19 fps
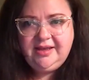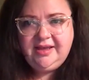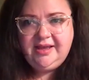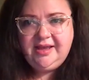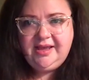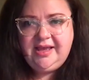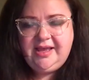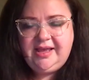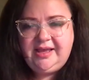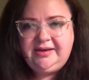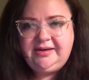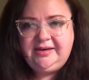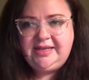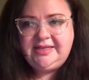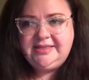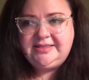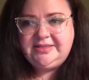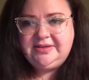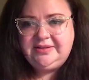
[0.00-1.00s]

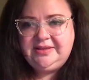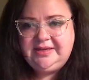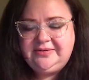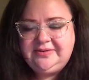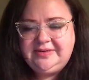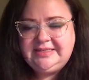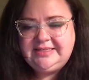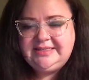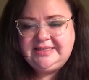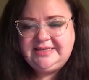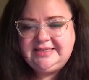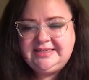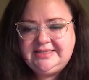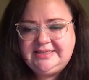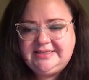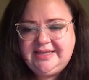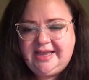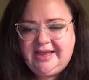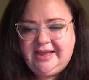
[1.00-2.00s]
And so there was
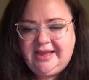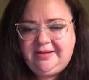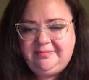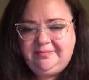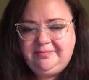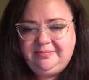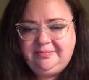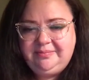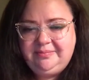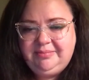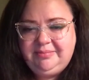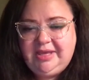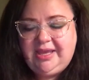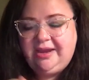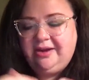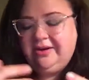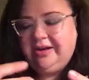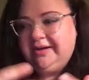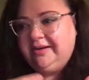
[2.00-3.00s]
this
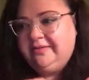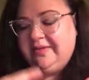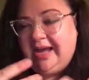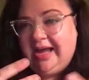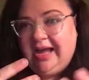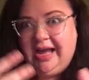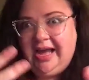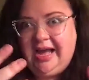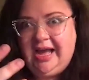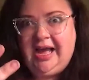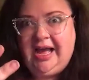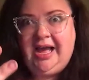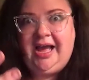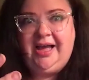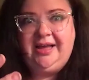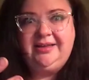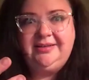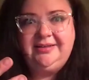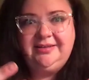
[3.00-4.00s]
period of
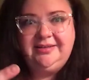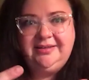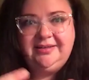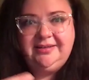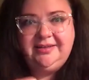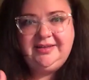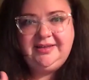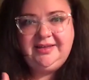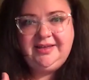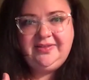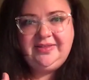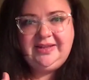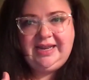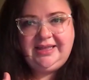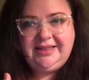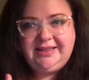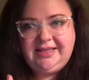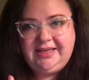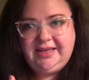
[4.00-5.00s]
aha that I
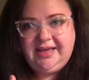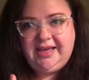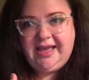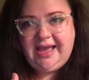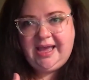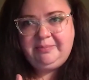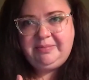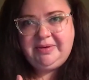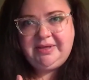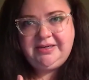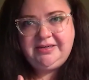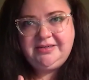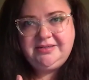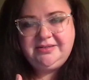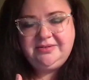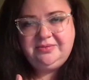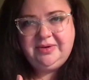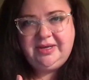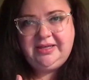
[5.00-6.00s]
think happened
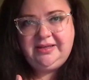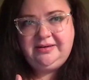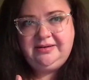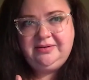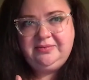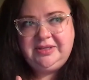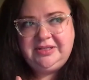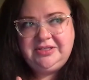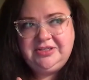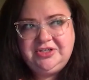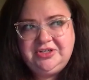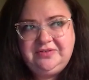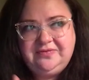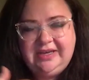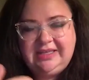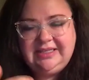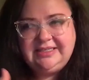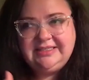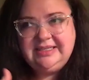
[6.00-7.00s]
when she
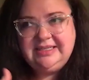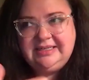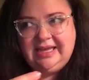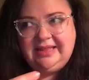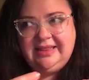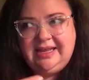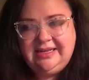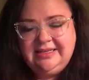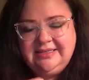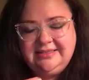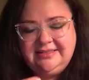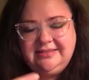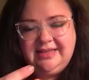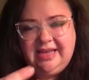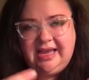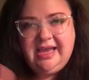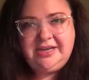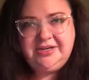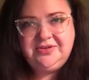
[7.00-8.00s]
finally said, yeah,
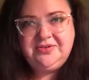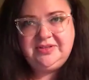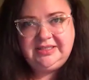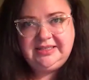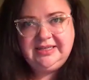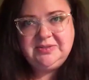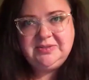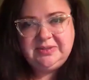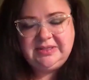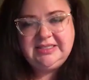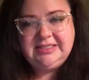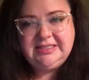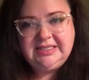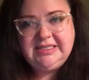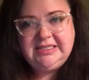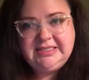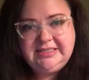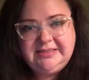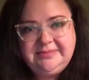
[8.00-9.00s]
I do think that's what this
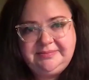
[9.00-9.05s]
is.